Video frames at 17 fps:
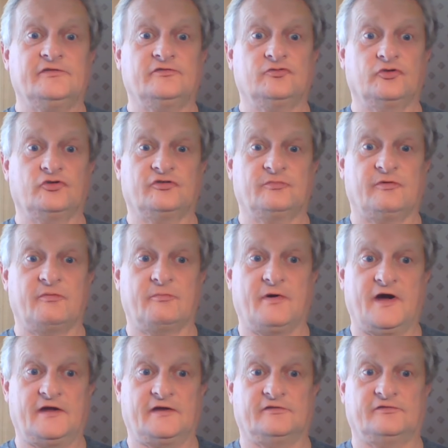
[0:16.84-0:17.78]
is going to be
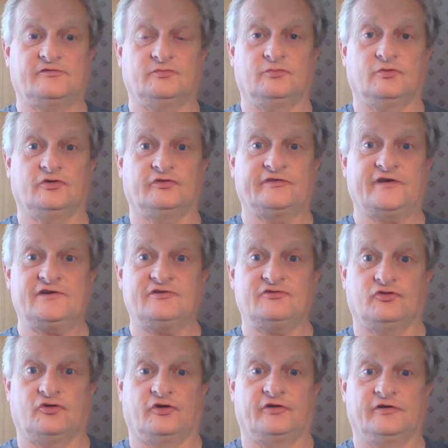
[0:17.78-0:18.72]
biased towards
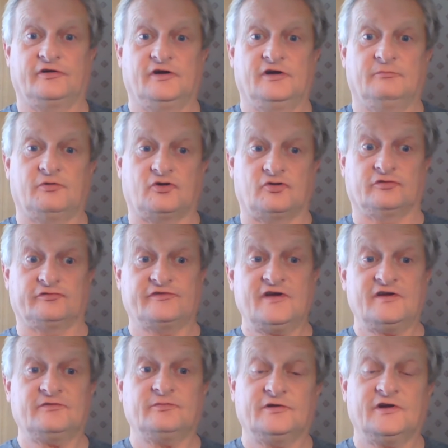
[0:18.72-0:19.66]
Android because
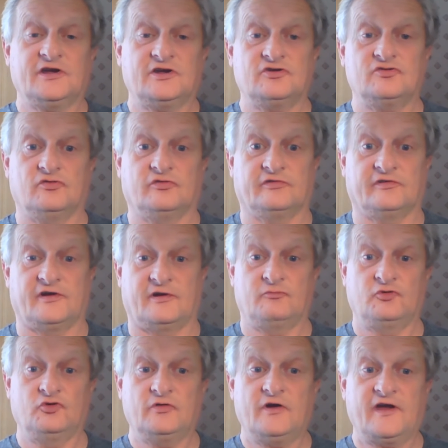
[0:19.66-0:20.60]
that's what I use and
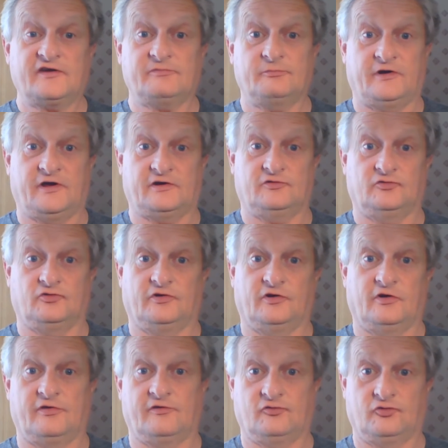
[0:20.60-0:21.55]
I'm no expert on
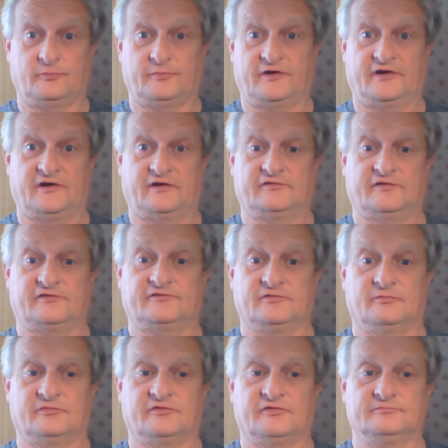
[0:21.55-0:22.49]
other operating
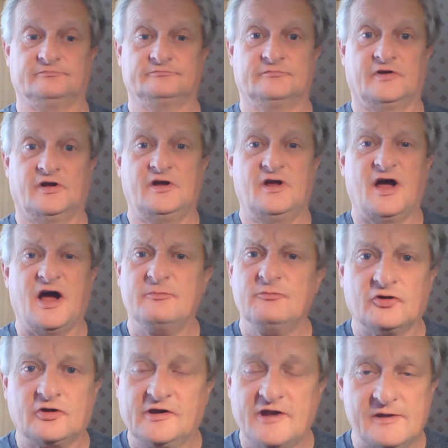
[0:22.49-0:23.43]
systems. I'm
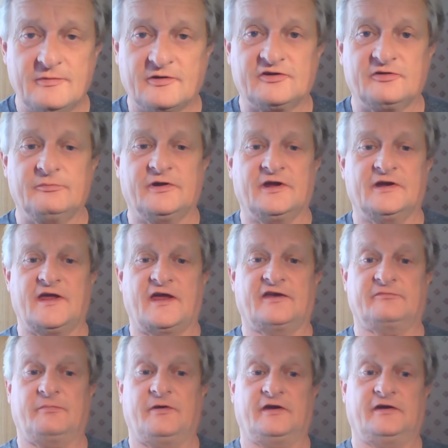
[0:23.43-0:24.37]
not claiming to be an
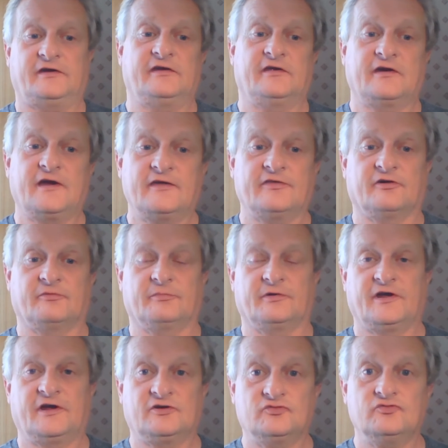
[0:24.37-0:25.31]
expert here either,
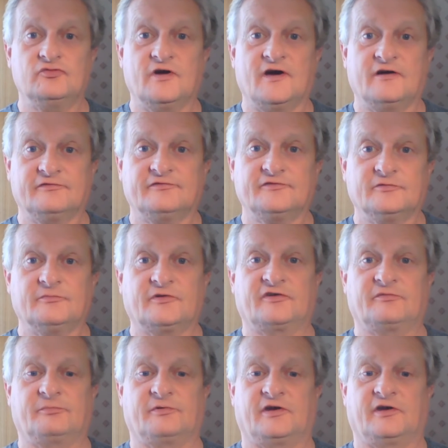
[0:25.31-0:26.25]
but I do have some
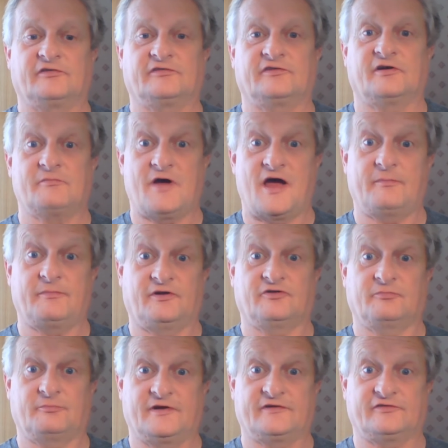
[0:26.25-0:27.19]
experience and I'm happy
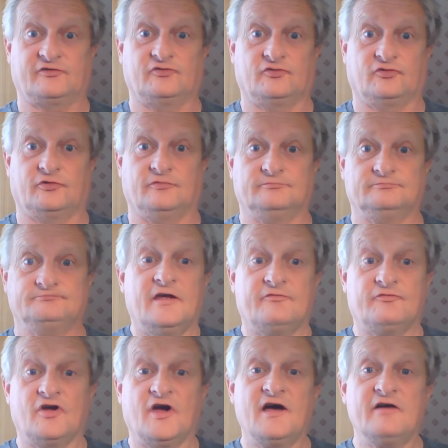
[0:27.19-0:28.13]
to pass it on. If
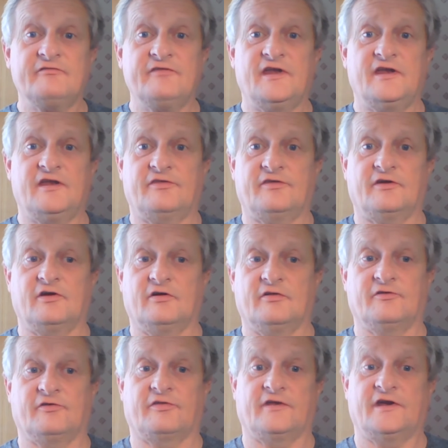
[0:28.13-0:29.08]
you have anything
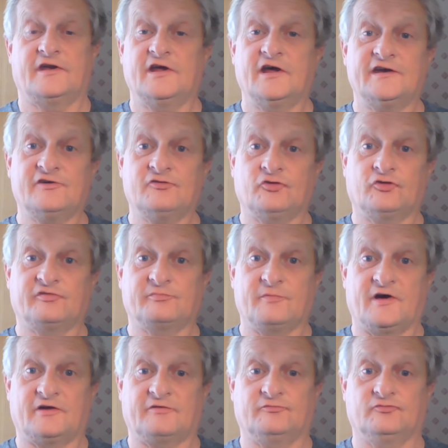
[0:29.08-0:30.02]
other than an Android
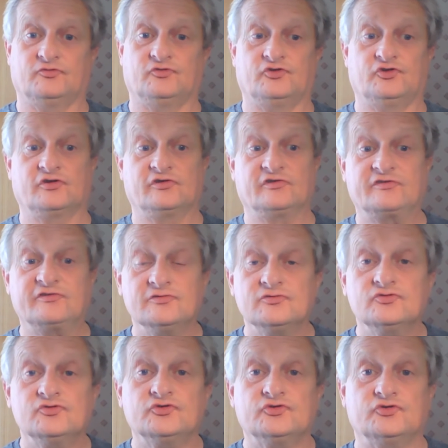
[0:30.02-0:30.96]
smartphone, you can still
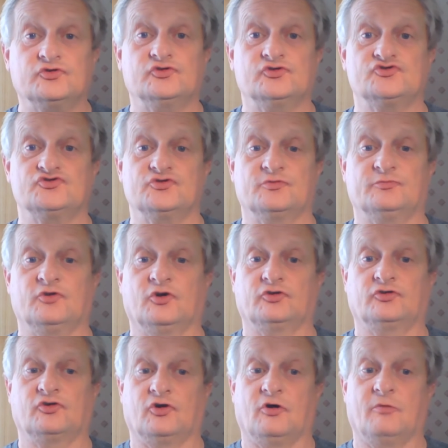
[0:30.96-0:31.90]
go to
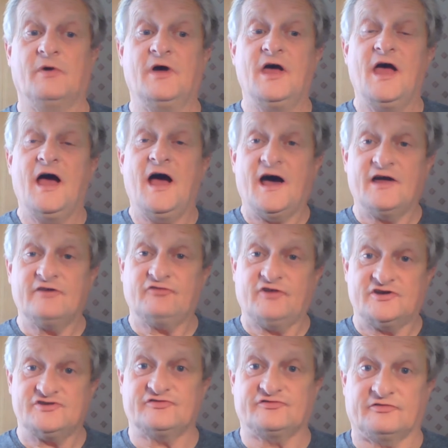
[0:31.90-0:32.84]
youtube.com and
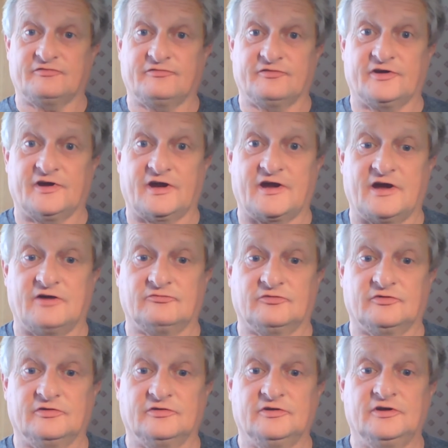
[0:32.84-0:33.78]
register for an
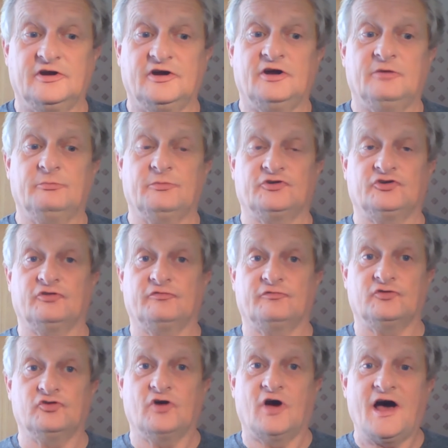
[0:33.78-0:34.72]
account. But
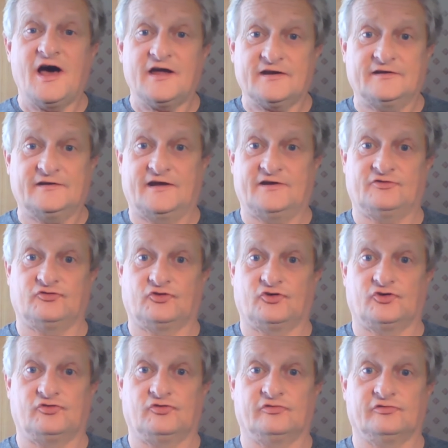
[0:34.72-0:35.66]
if you are an
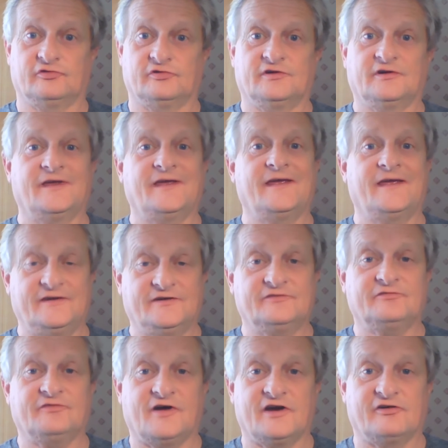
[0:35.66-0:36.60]
Android user, it's
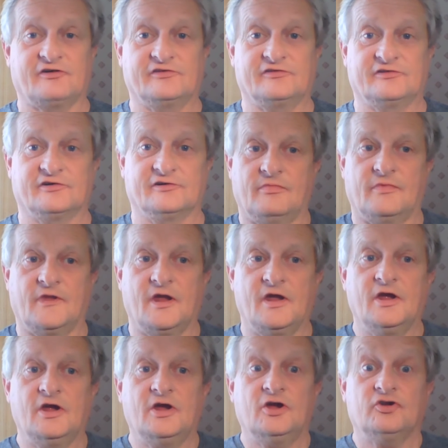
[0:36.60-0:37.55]
far easier.
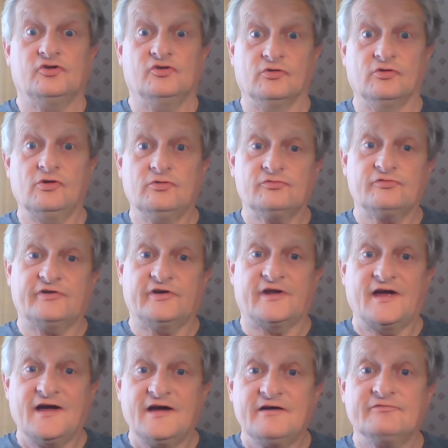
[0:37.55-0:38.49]
You'll already
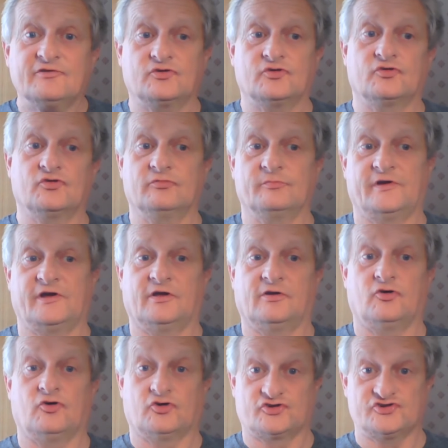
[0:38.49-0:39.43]
have a Google
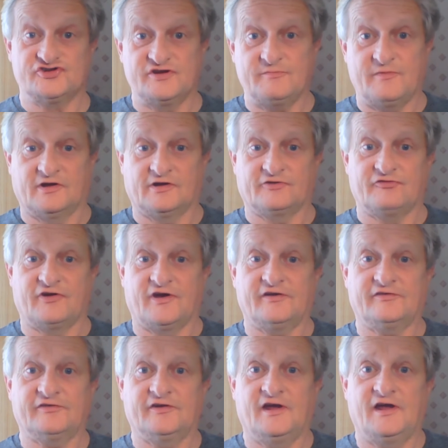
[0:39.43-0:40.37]
Mail or Gmail
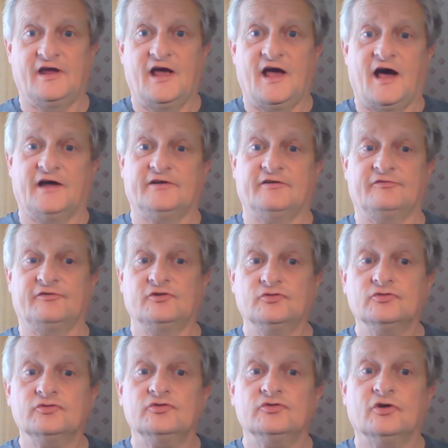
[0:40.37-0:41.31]
address, and if you
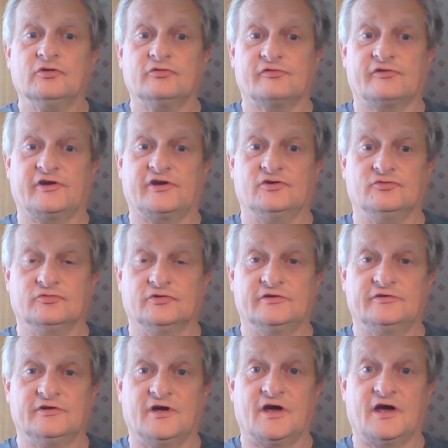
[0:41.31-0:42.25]
don't already know
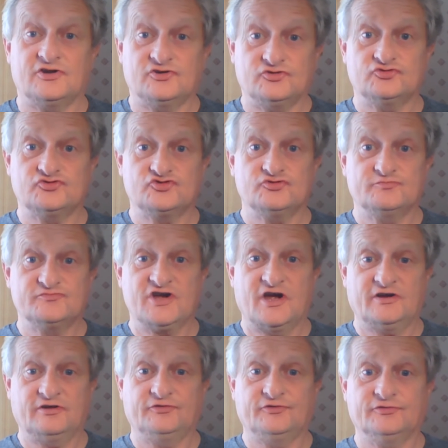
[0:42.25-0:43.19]
it, a YouTube
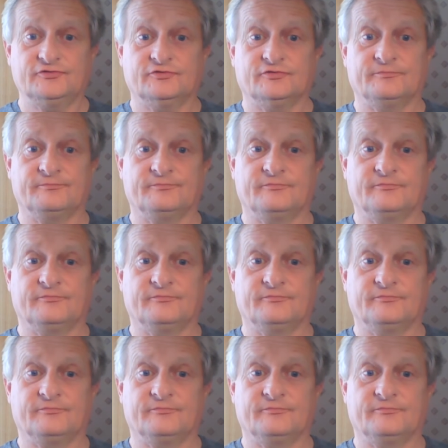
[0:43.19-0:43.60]
channel too.